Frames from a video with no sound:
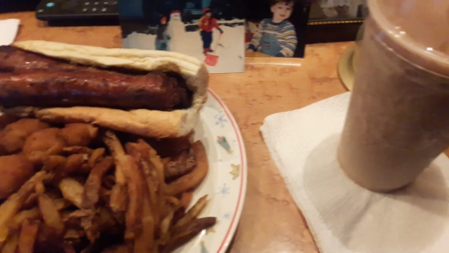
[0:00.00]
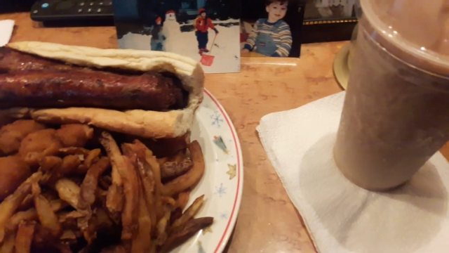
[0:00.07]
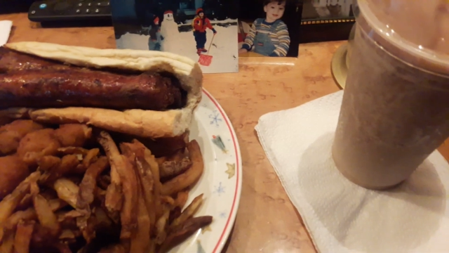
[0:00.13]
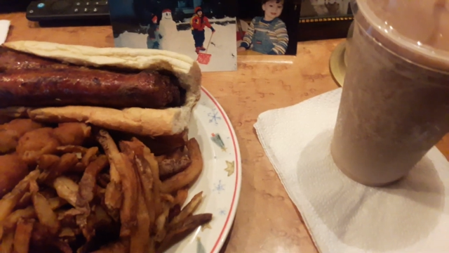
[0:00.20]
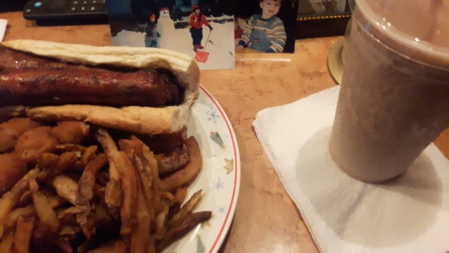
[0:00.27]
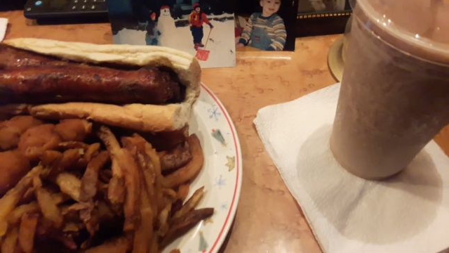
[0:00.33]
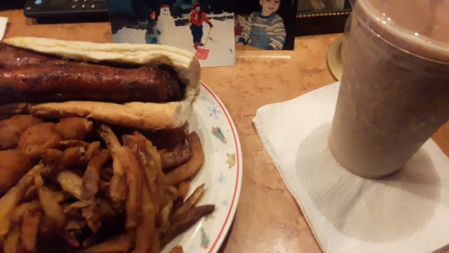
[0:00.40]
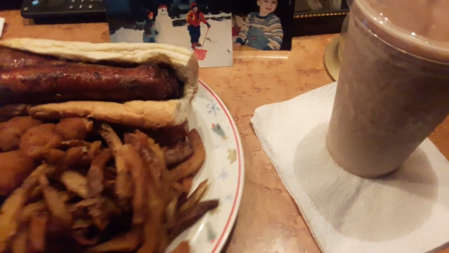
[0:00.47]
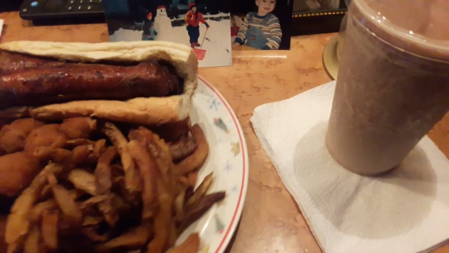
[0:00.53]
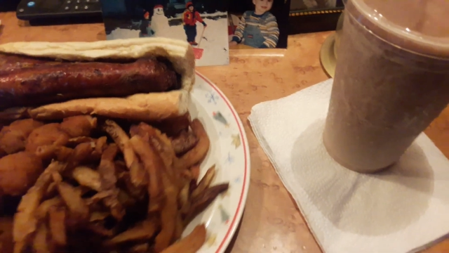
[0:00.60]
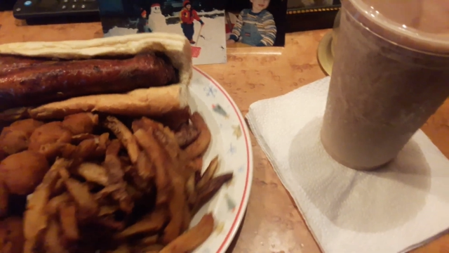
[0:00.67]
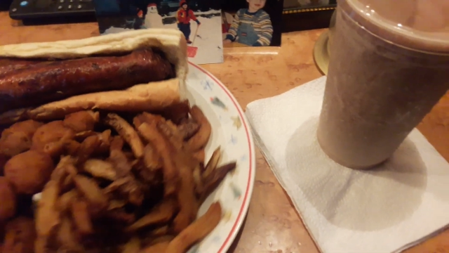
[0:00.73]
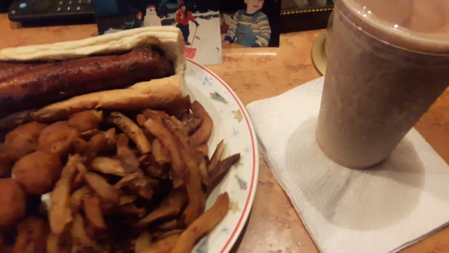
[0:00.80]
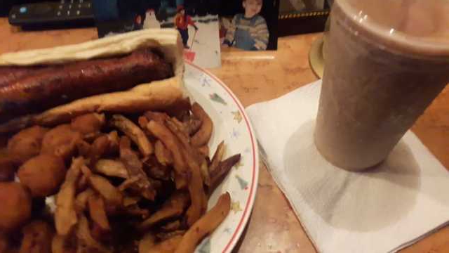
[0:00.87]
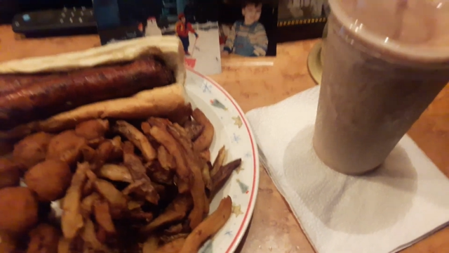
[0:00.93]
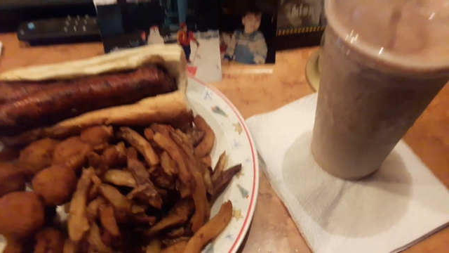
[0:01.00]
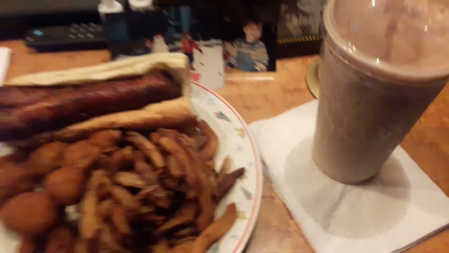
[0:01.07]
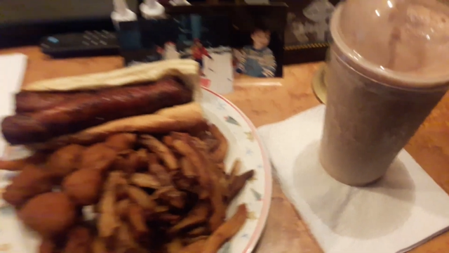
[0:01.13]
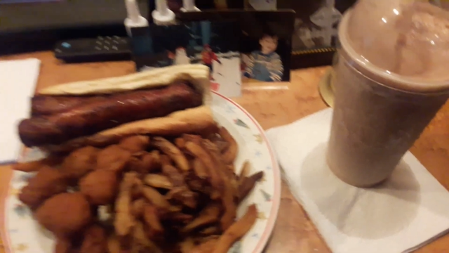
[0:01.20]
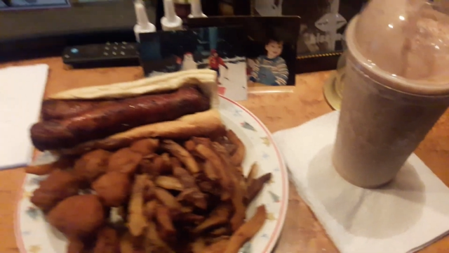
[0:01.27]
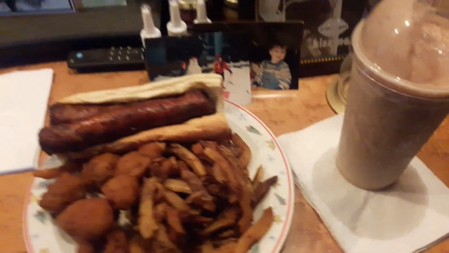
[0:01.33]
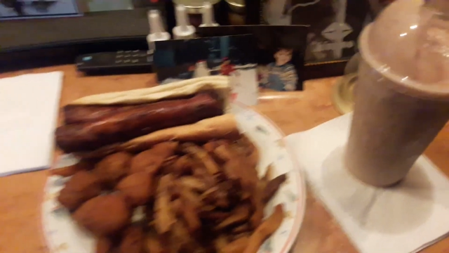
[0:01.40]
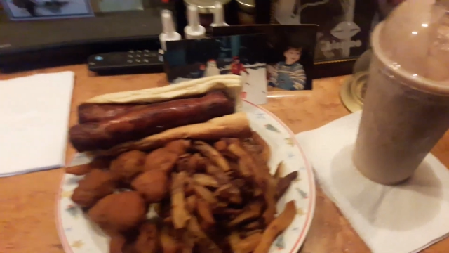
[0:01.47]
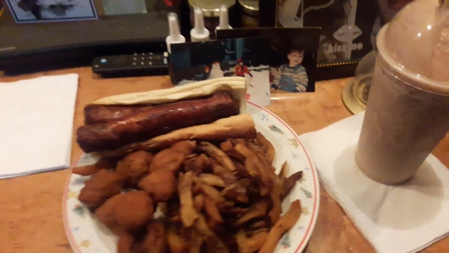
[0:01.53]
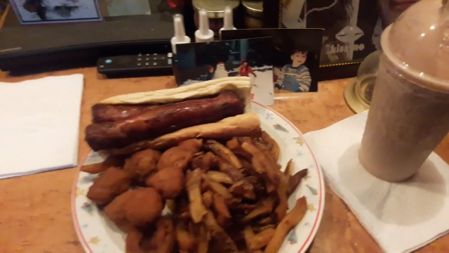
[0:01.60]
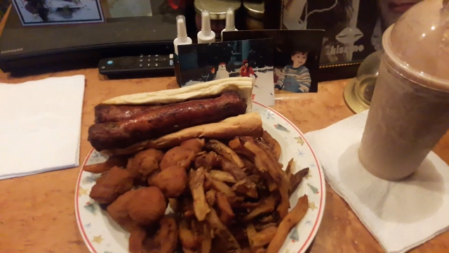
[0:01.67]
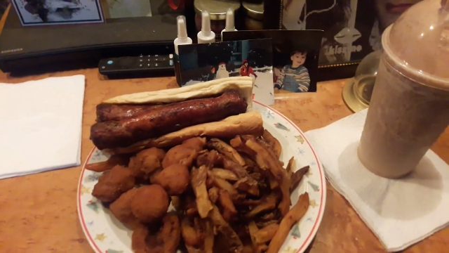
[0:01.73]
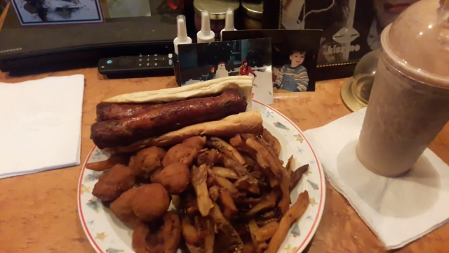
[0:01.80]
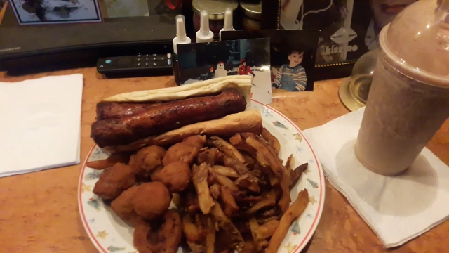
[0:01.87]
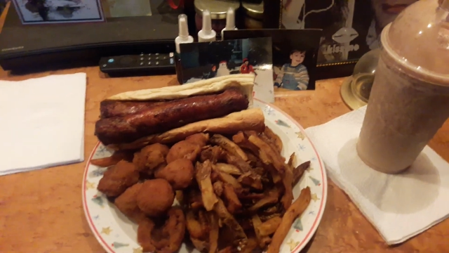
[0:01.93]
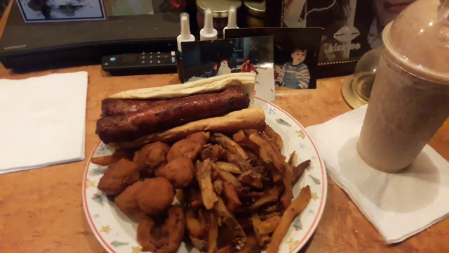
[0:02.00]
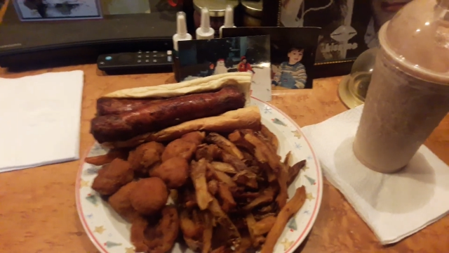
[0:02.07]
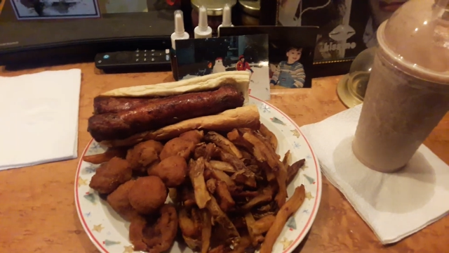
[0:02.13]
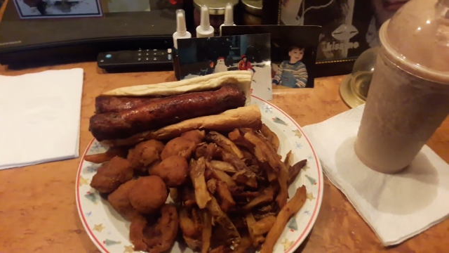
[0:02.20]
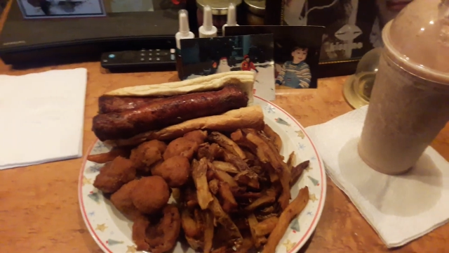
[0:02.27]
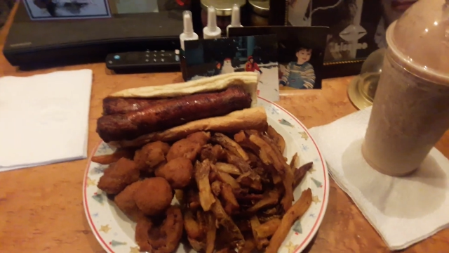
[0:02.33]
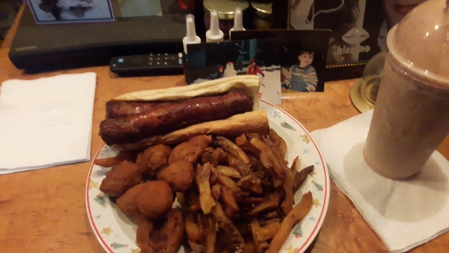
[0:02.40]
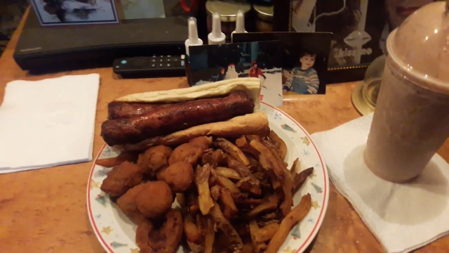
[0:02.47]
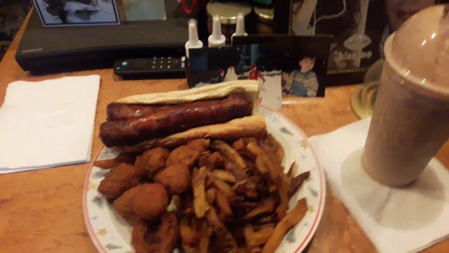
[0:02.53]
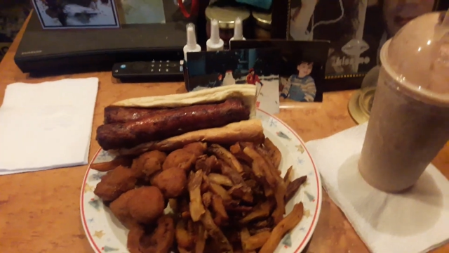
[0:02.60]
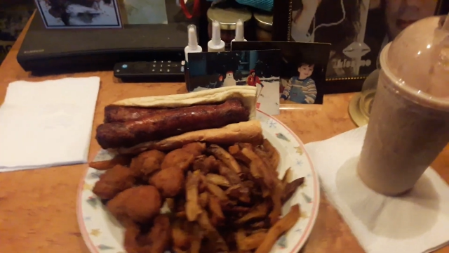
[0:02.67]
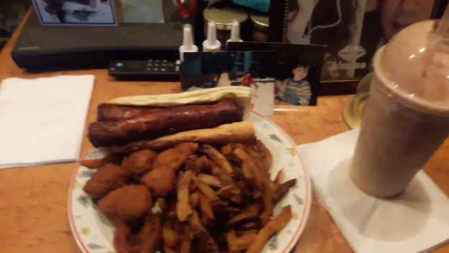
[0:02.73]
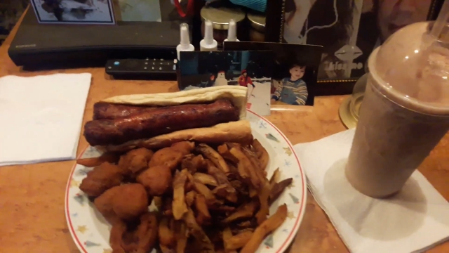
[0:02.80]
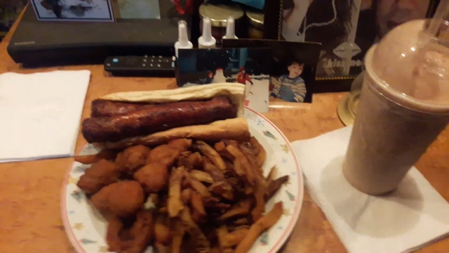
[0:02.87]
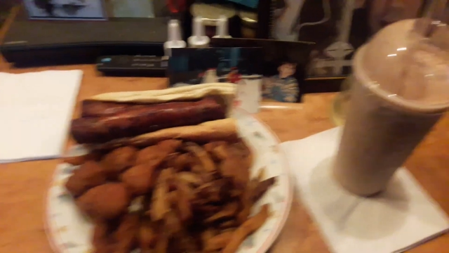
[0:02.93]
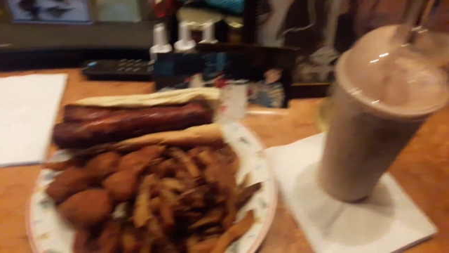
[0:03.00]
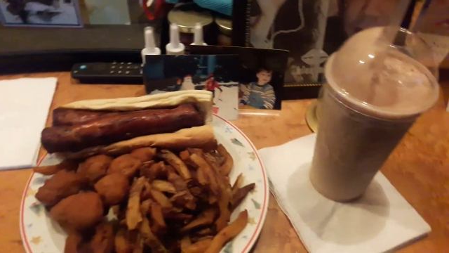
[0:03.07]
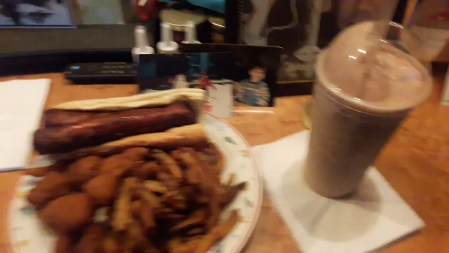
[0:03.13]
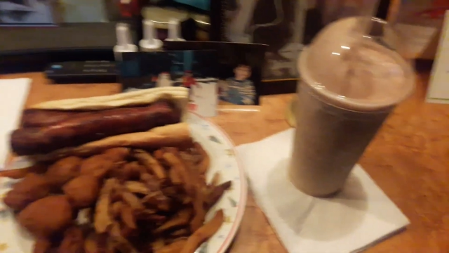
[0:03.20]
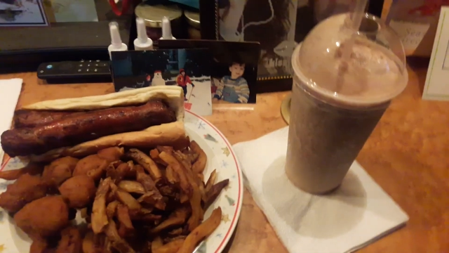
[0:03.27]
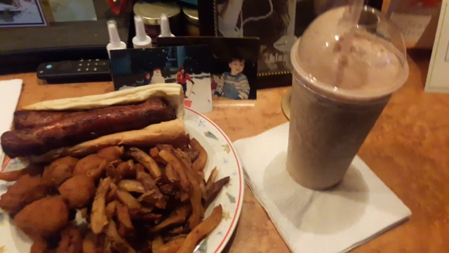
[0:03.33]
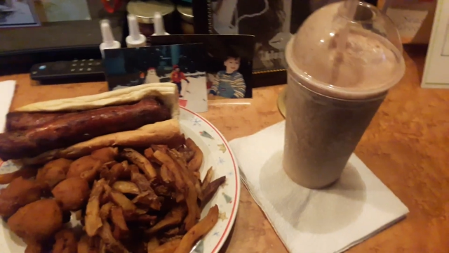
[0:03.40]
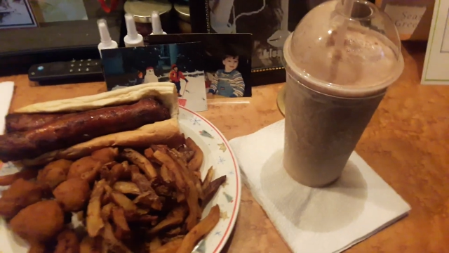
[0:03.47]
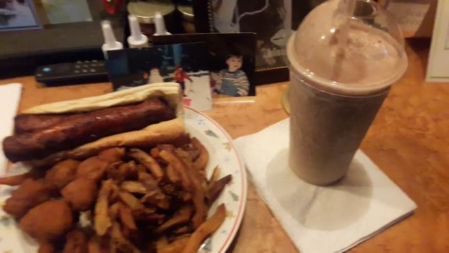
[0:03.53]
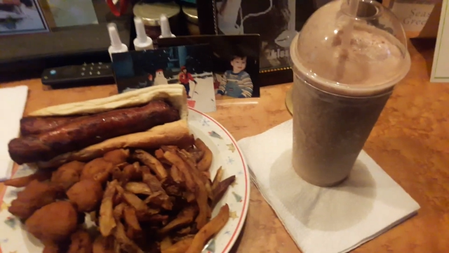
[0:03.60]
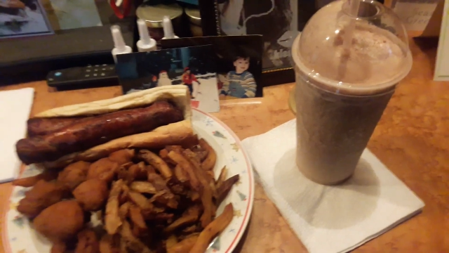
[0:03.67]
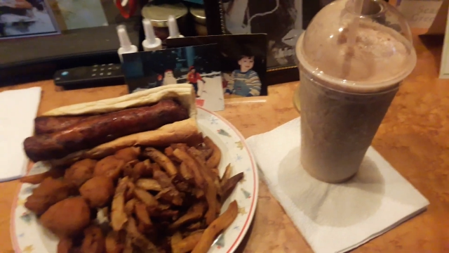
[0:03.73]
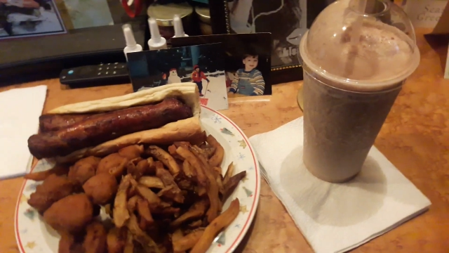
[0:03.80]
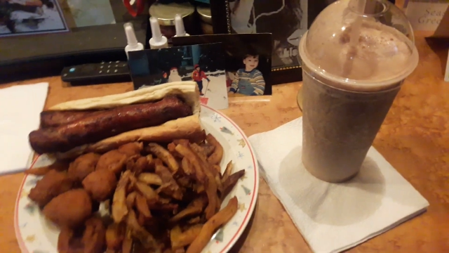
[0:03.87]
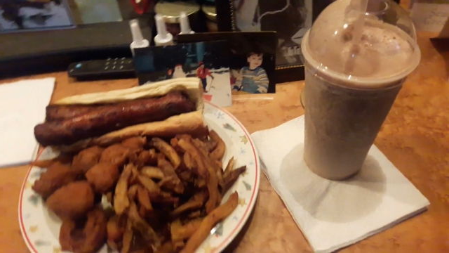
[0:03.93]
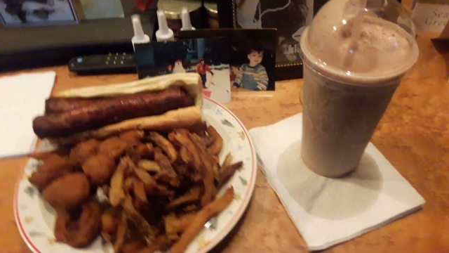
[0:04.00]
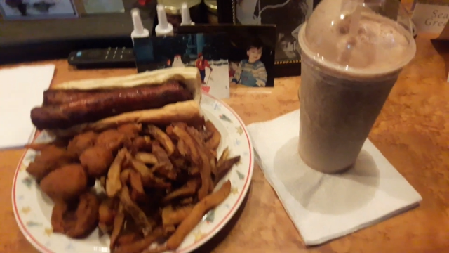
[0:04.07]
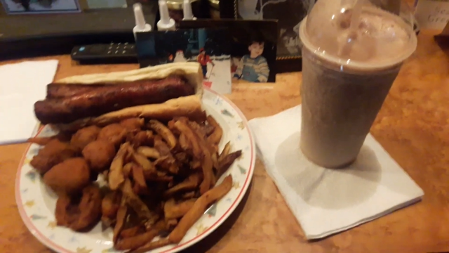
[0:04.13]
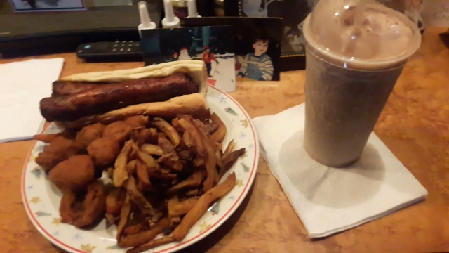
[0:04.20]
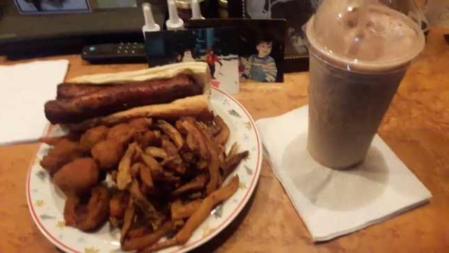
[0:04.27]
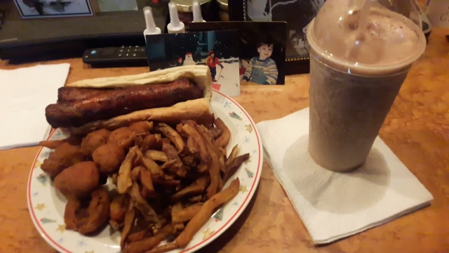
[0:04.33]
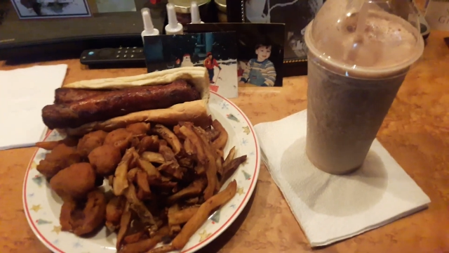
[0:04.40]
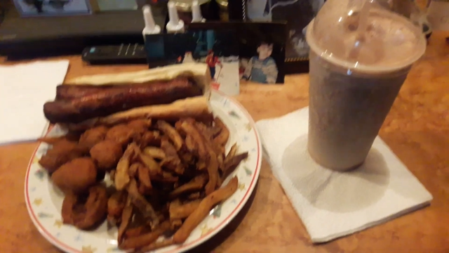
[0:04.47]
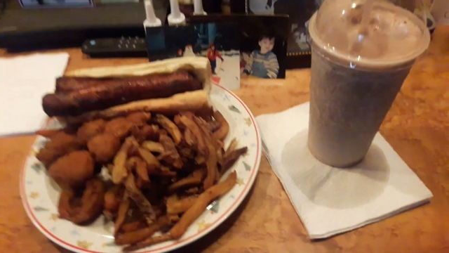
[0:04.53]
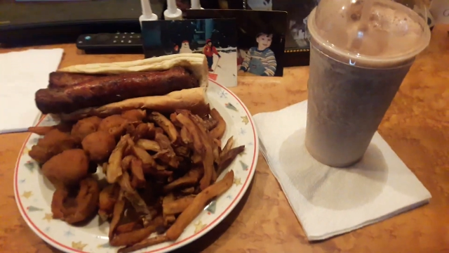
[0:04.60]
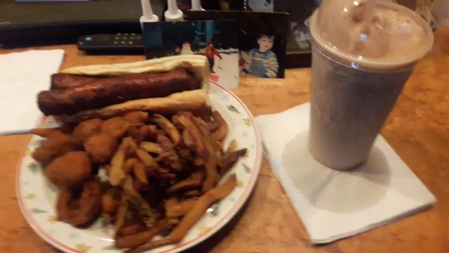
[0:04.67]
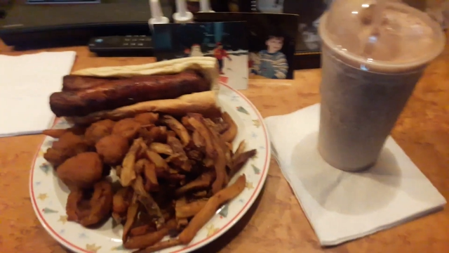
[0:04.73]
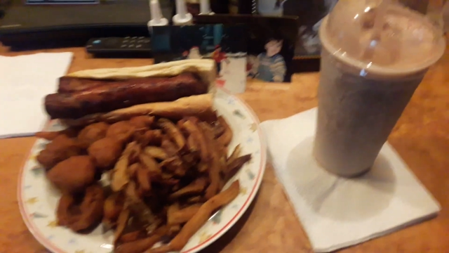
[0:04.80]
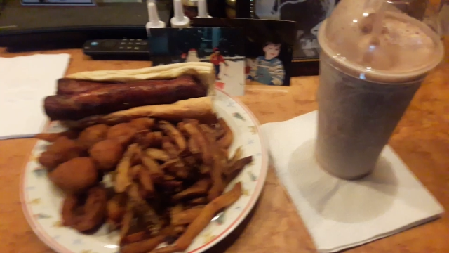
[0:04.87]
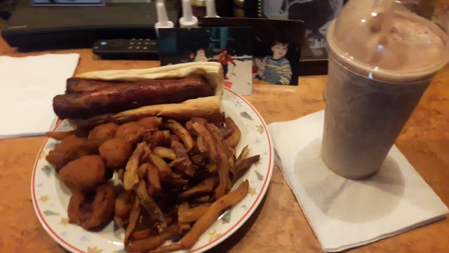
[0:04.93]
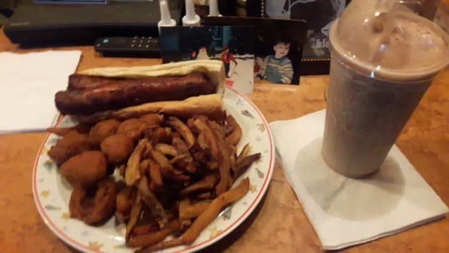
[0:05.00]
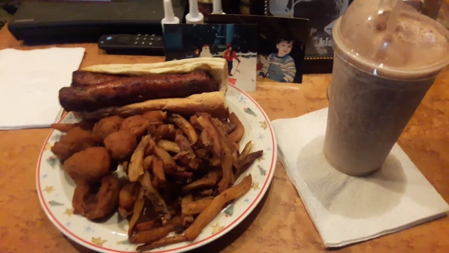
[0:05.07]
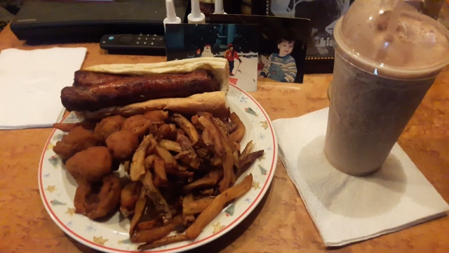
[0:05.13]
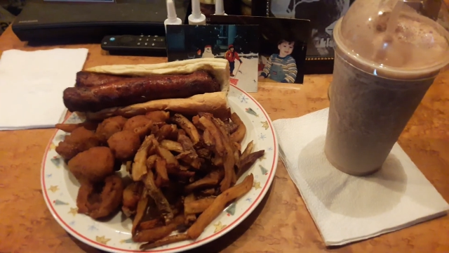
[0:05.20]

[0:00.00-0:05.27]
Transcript: Nobody's mouth can be seen.